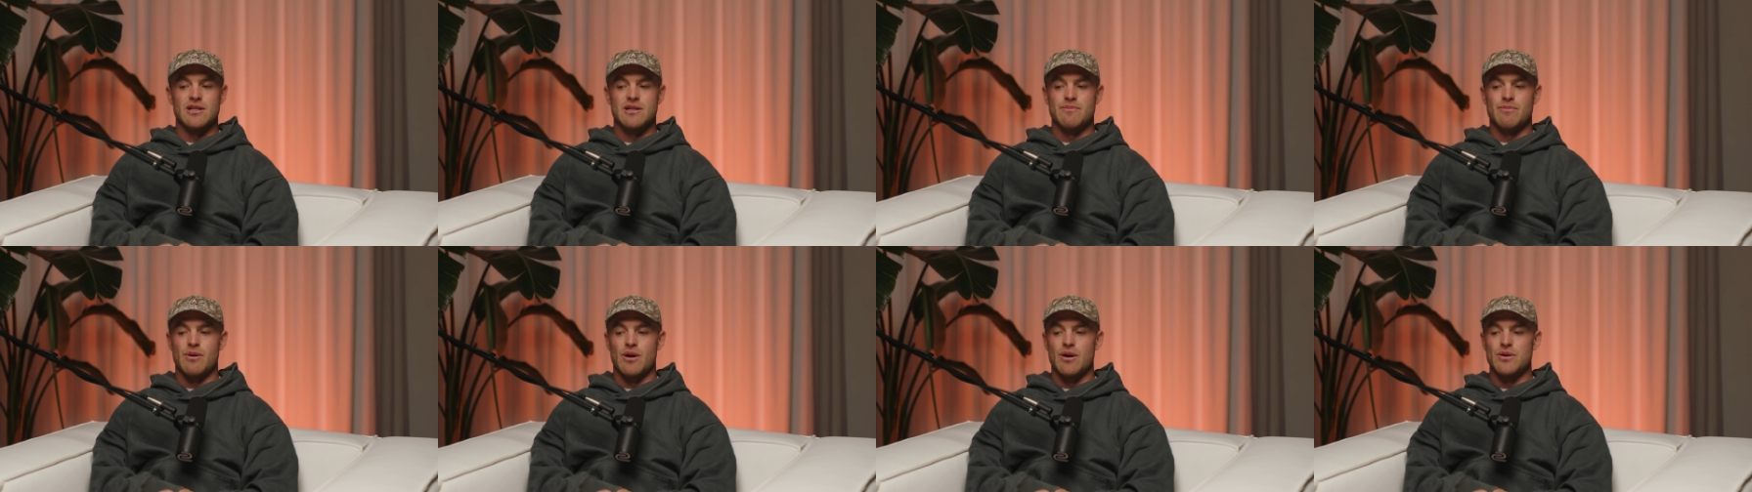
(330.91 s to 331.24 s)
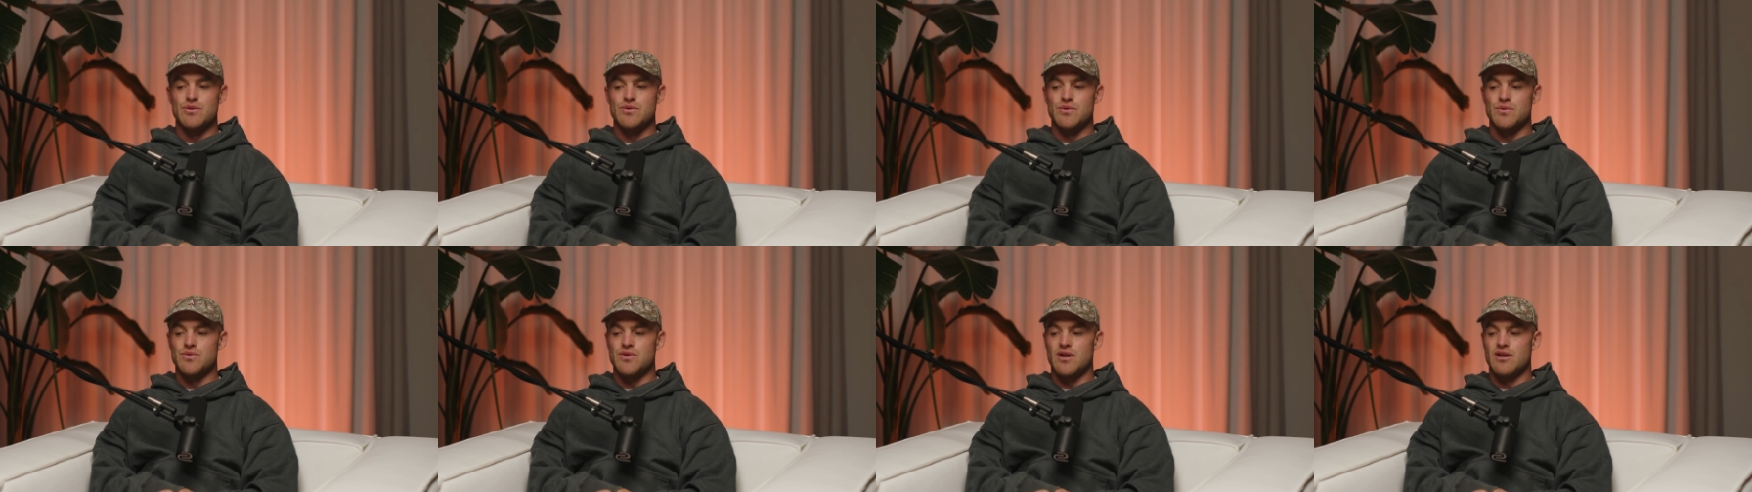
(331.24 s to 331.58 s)

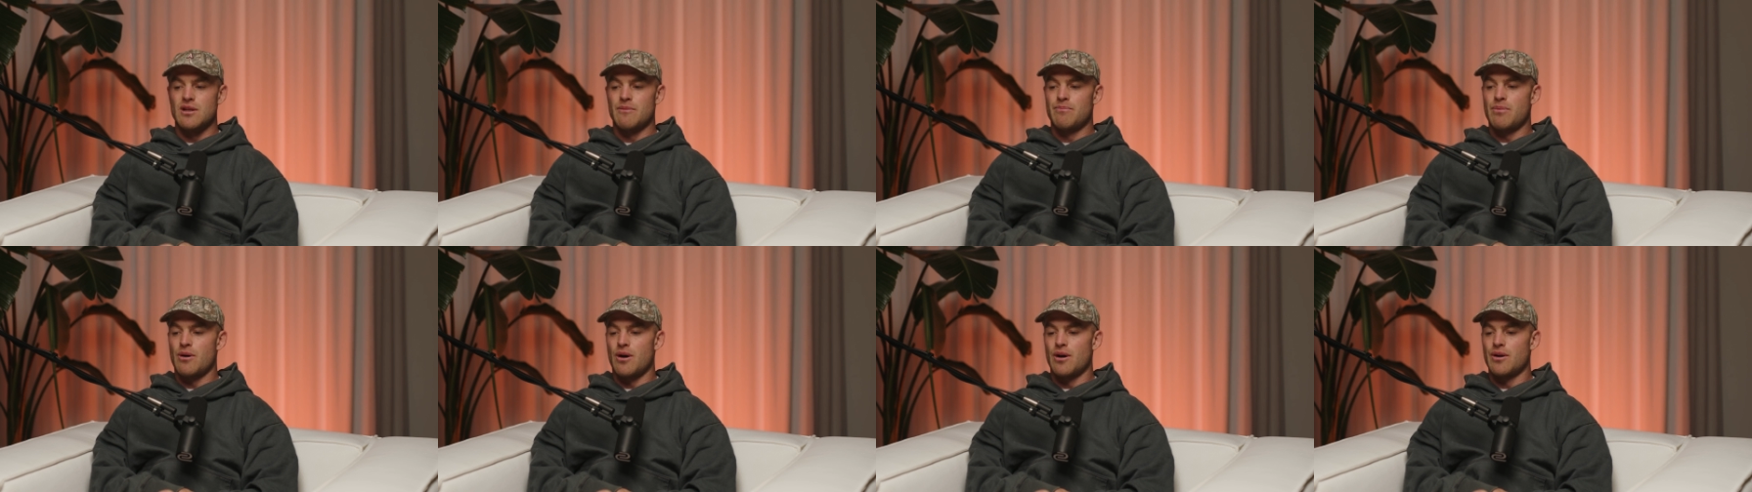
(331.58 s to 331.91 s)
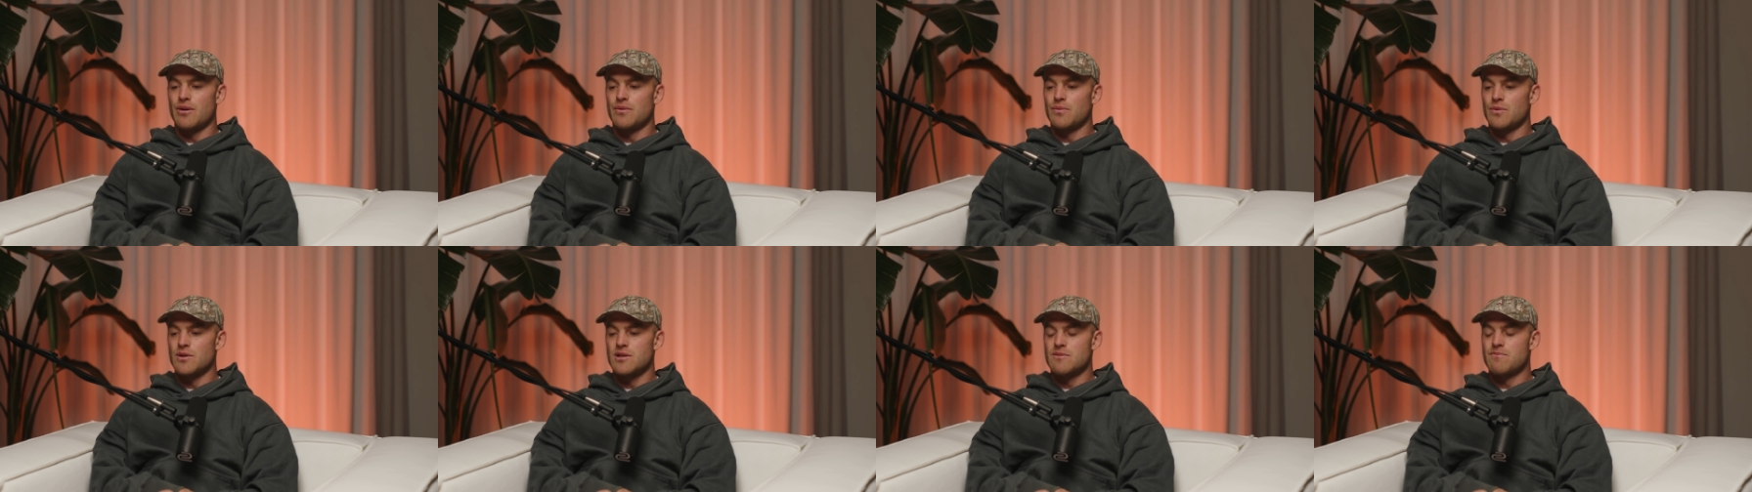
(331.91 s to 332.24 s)
disposals on the
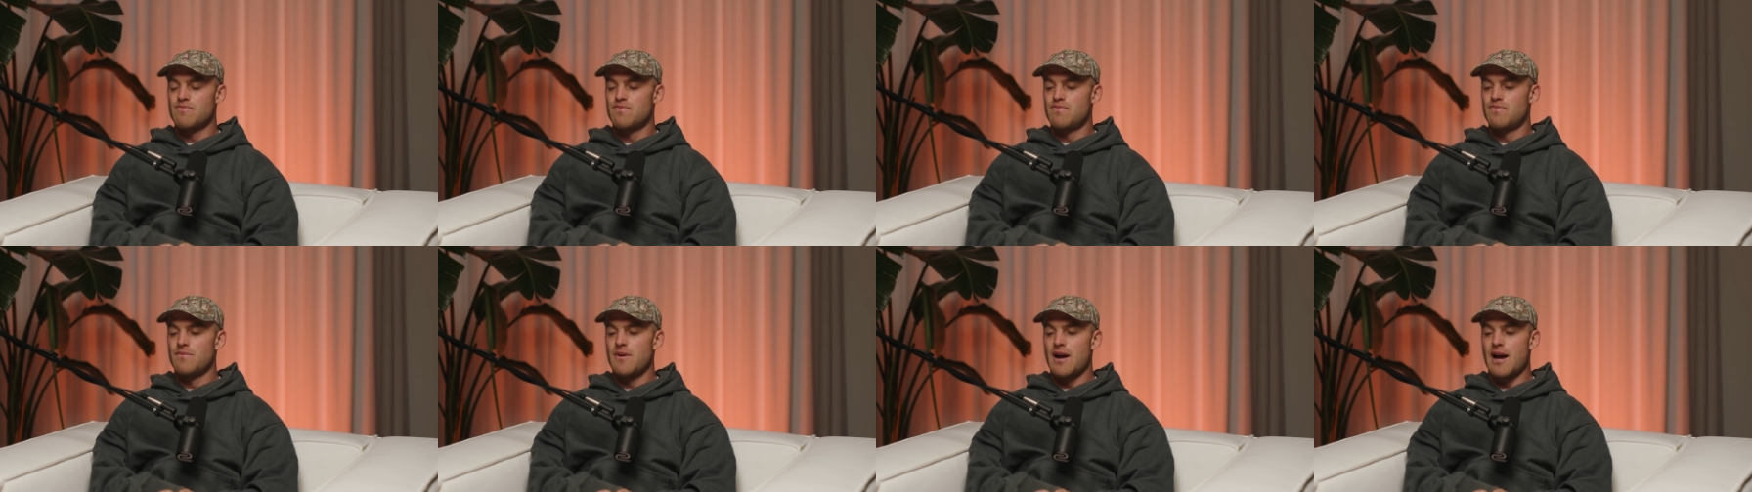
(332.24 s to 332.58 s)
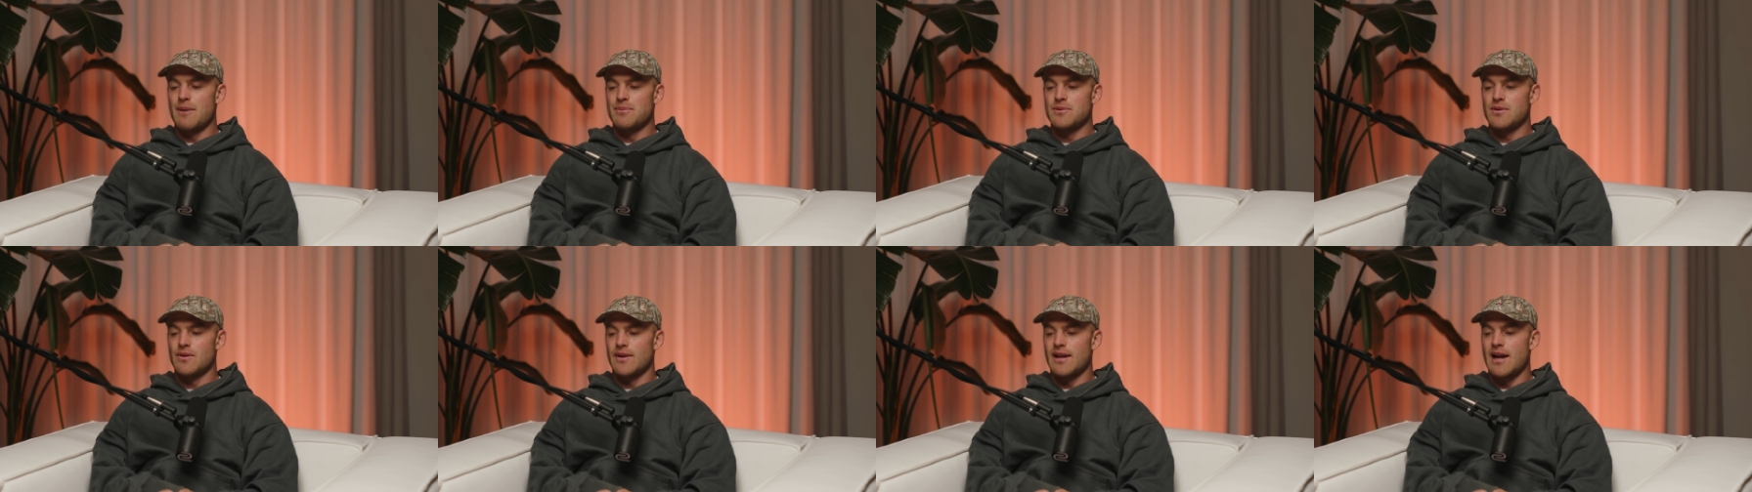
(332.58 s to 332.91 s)
pod was
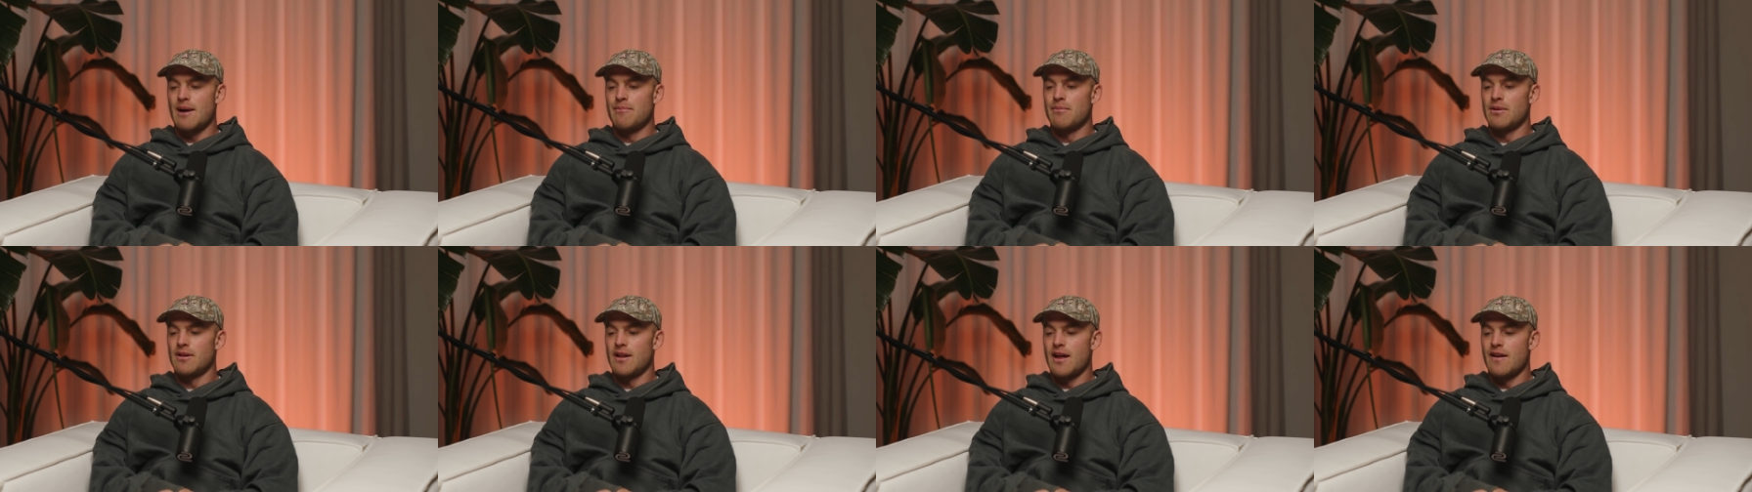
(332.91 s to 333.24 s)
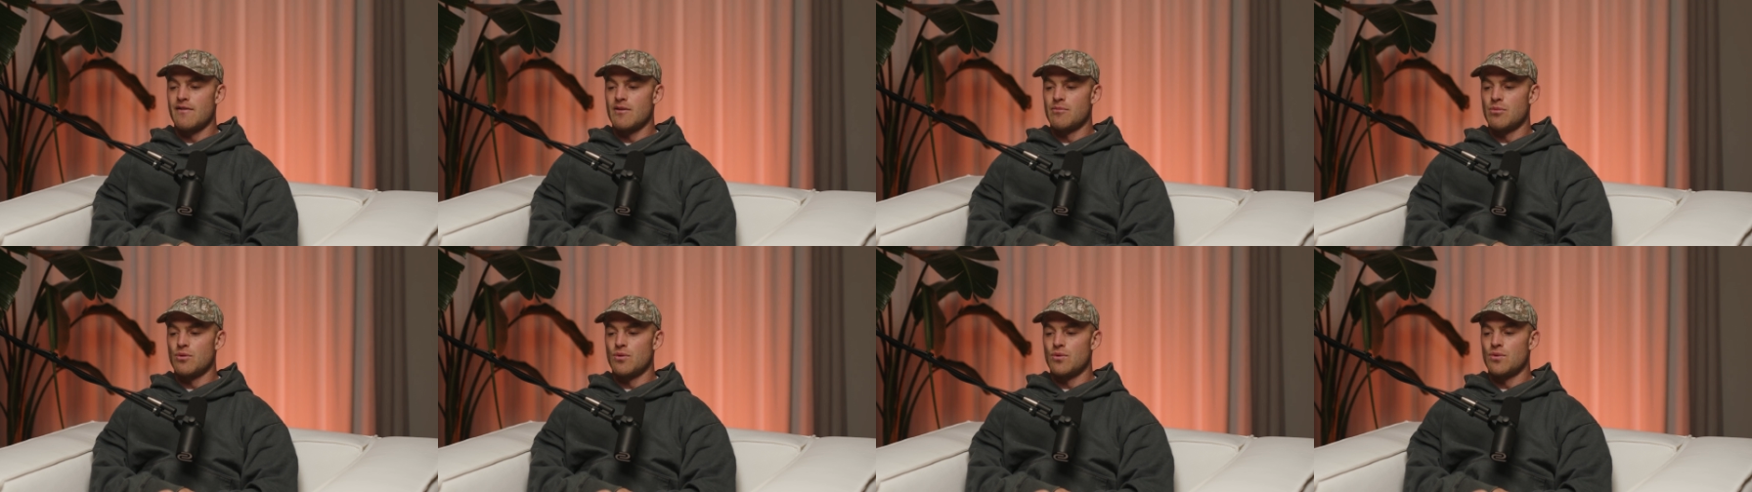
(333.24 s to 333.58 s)
absolutely
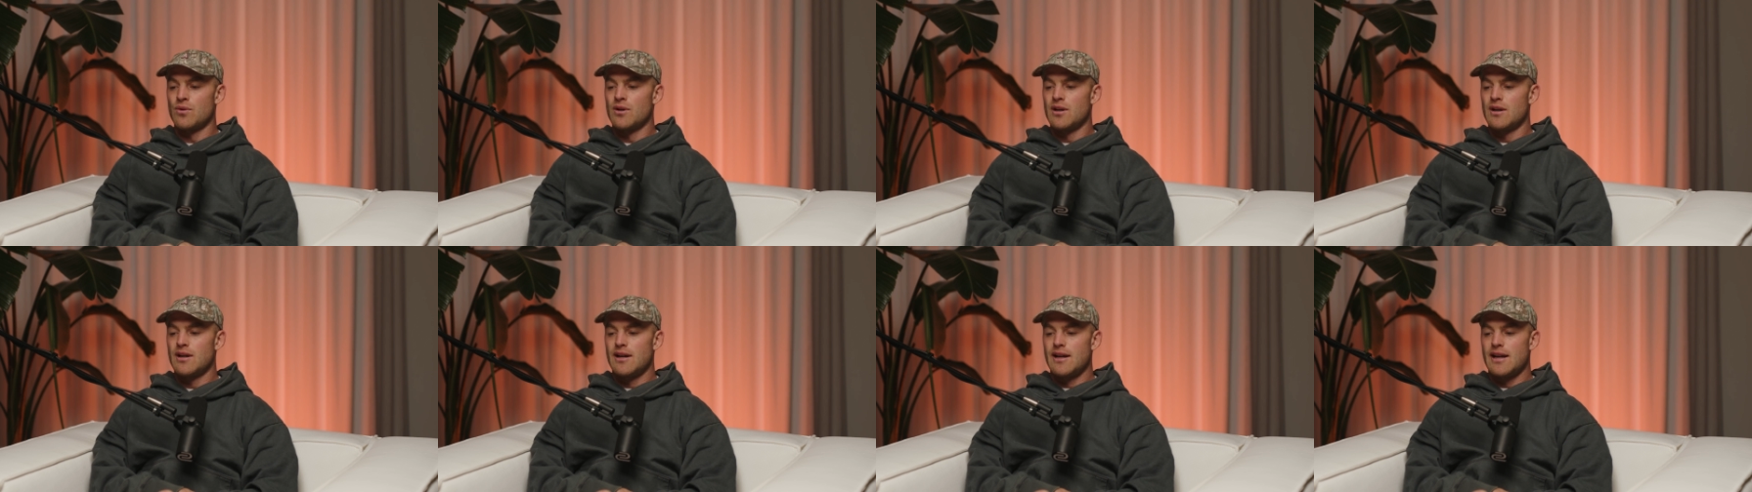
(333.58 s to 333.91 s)
unbelievable.